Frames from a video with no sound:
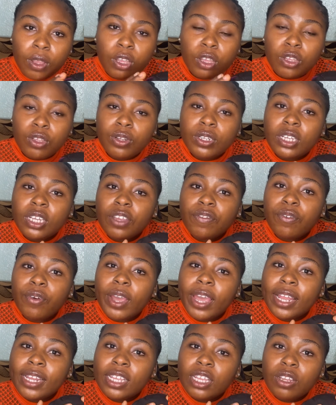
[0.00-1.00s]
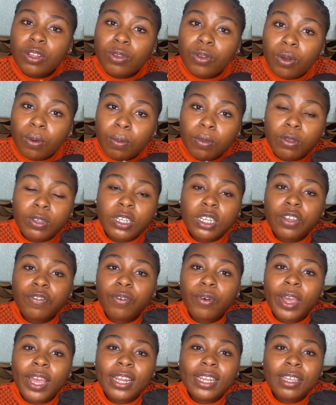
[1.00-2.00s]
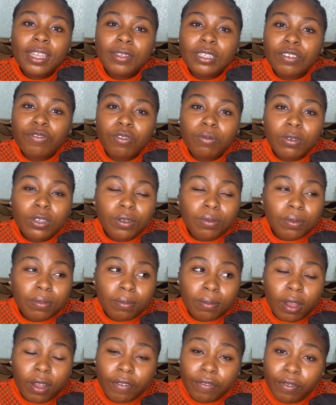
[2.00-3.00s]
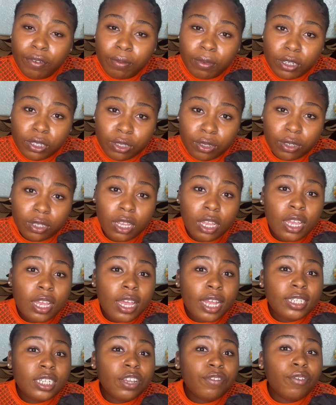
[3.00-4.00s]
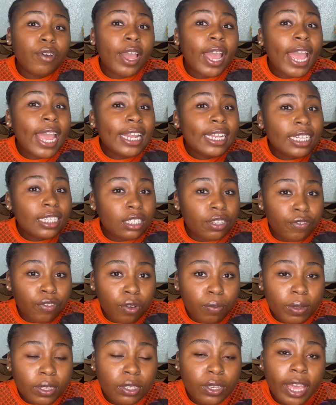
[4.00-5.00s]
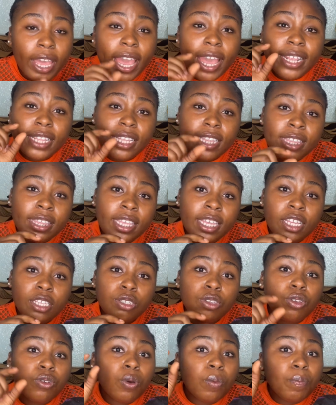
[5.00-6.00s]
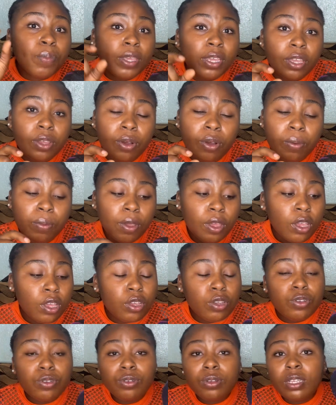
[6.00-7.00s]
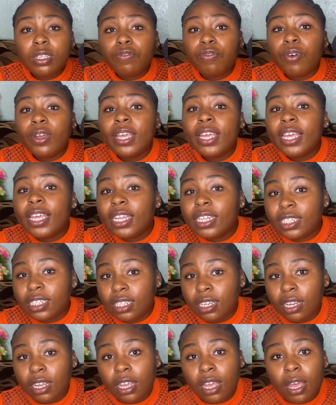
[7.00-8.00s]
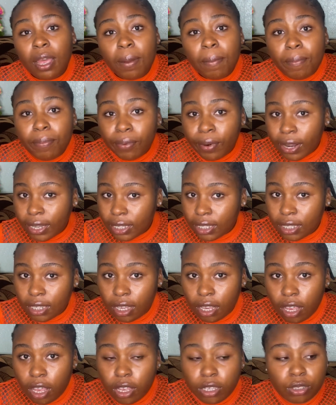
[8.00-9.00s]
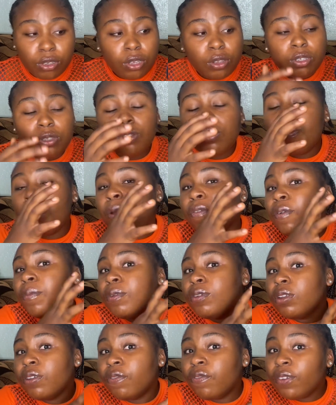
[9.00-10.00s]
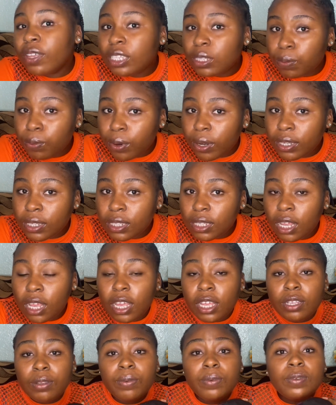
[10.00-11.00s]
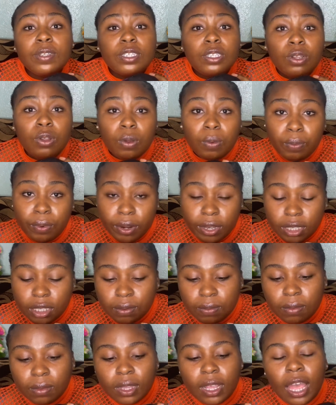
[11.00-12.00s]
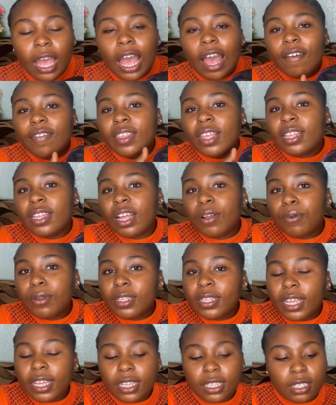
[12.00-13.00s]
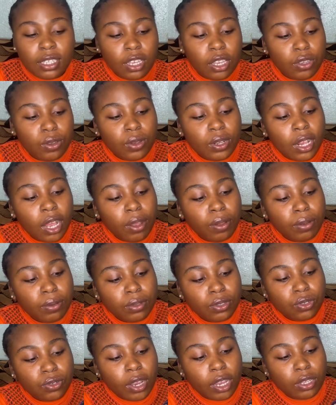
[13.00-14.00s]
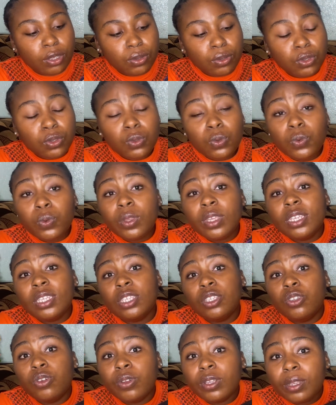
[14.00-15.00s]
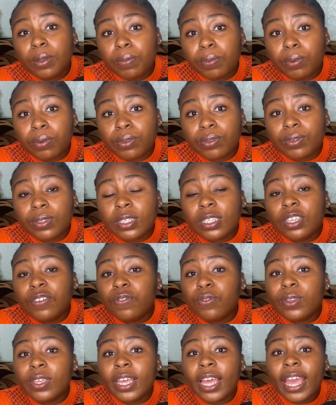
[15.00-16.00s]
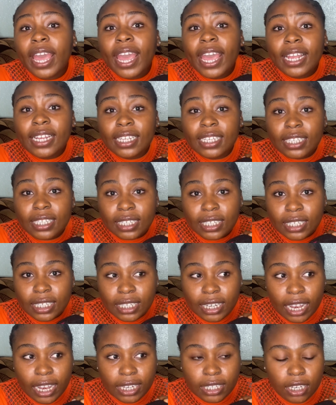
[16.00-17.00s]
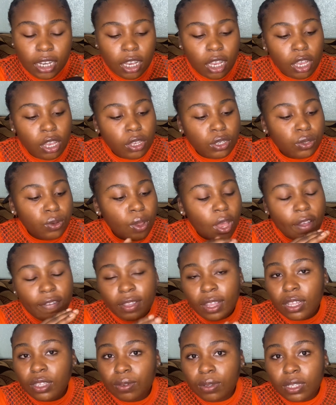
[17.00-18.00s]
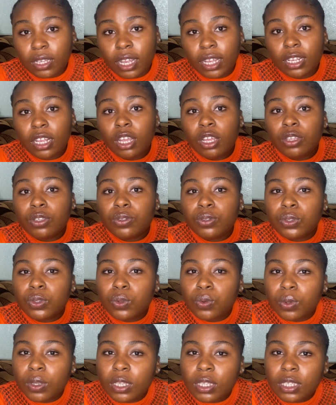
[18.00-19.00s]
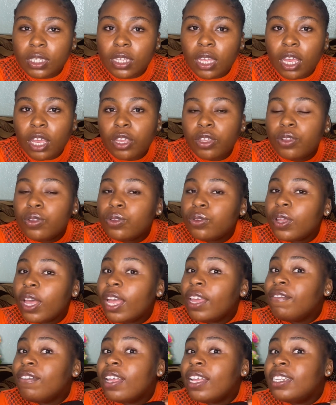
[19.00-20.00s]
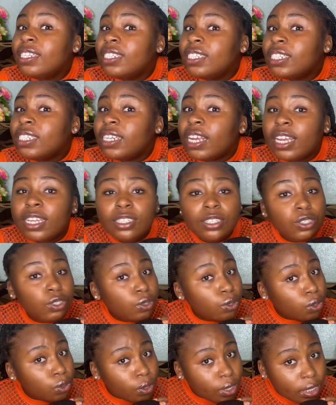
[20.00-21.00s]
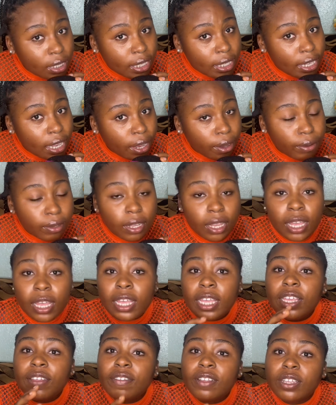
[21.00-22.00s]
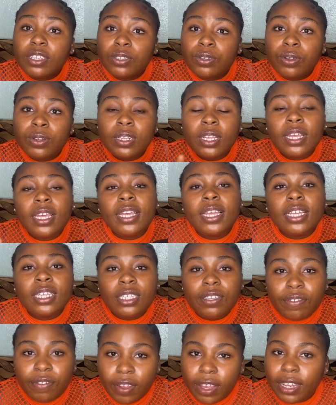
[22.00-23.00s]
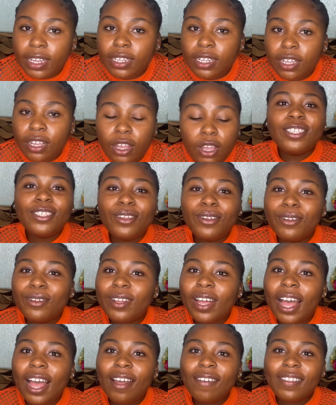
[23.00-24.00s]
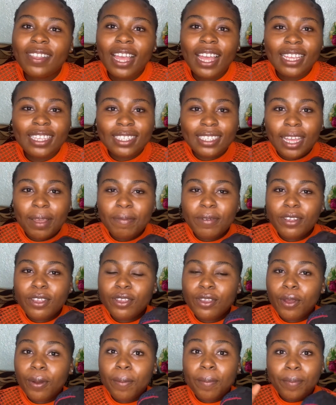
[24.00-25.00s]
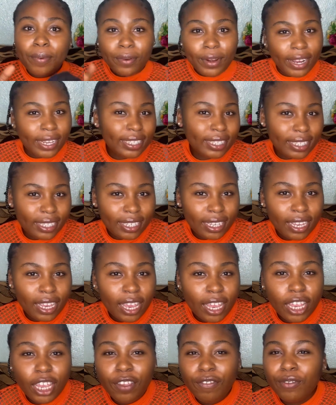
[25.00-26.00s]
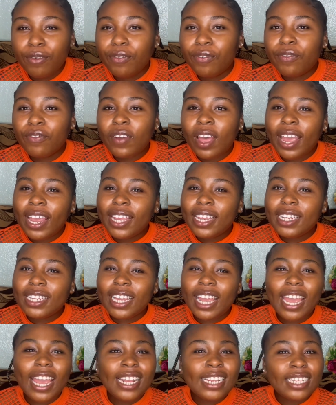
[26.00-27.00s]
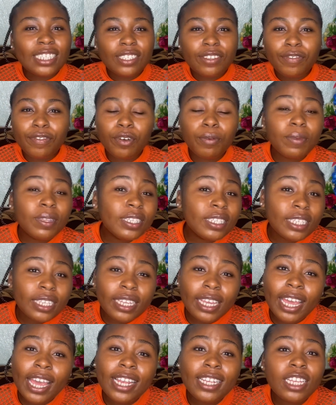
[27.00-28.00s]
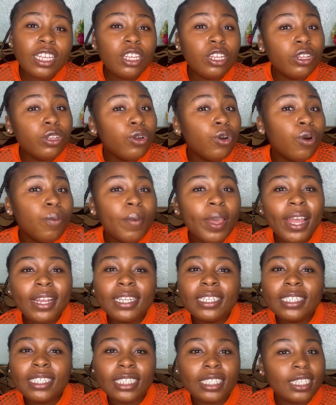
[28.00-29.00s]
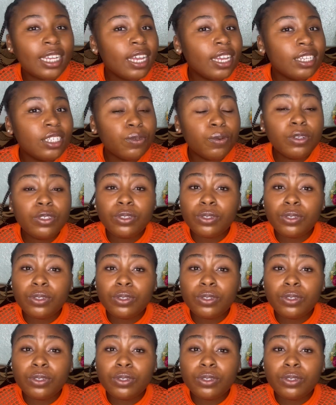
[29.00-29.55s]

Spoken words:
You're checking for any lump. You're checking for any malformation. You're checking for any deformity, anything. So you could pick it up. You do this for each breast. So you perform it on the first breast, then on the second breast. After that, what next? You now try to squeeze your nipple to see if you get any discharge. So after doing that, you squeeze. If there's any discharge, you note it down. If there's not, it's fine. So after examining your breast, if you find any deformity, any lump, any discharge, what do?